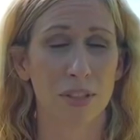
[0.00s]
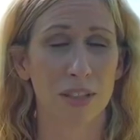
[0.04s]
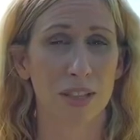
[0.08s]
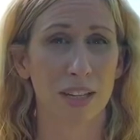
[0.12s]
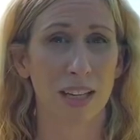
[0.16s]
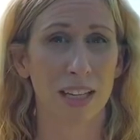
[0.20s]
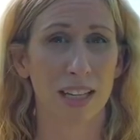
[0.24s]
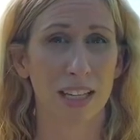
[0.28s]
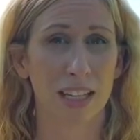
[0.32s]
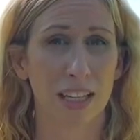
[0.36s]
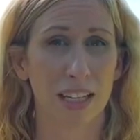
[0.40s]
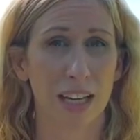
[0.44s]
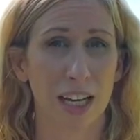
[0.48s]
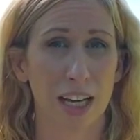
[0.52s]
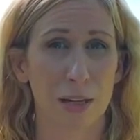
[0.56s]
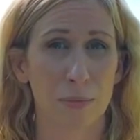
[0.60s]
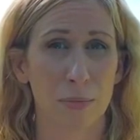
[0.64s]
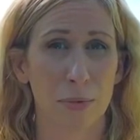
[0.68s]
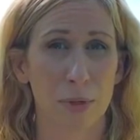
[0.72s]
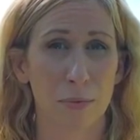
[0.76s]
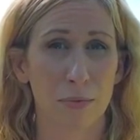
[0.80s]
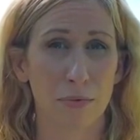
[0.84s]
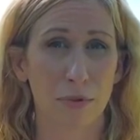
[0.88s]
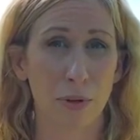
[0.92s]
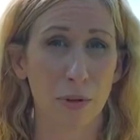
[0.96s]
taking
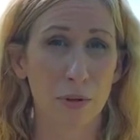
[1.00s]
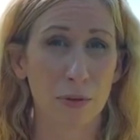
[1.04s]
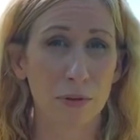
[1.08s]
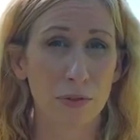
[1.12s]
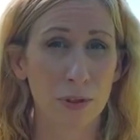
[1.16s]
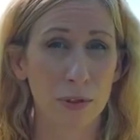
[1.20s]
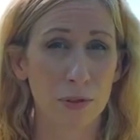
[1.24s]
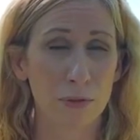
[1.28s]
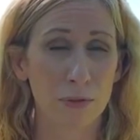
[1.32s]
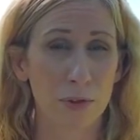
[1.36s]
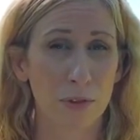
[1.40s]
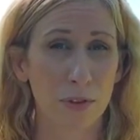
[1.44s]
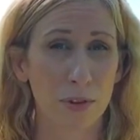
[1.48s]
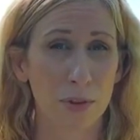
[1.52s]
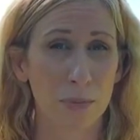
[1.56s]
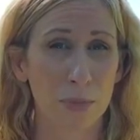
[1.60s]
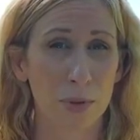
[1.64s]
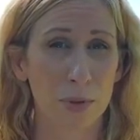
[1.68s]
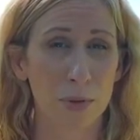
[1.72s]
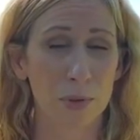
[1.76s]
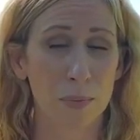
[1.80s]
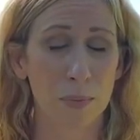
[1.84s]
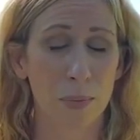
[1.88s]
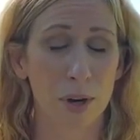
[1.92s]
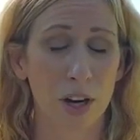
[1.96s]
ibuprofen for the
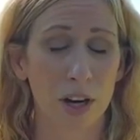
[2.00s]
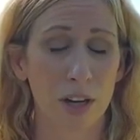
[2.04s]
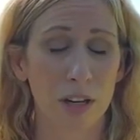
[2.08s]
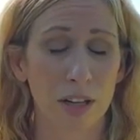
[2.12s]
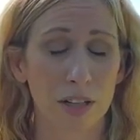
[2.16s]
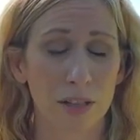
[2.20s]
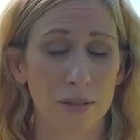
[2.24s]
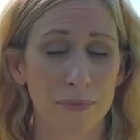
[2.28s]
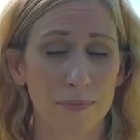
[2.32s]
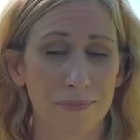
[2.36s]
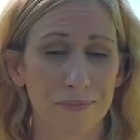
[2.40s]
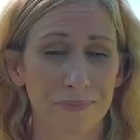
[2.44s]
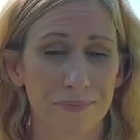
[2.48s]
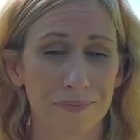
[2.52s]
most part.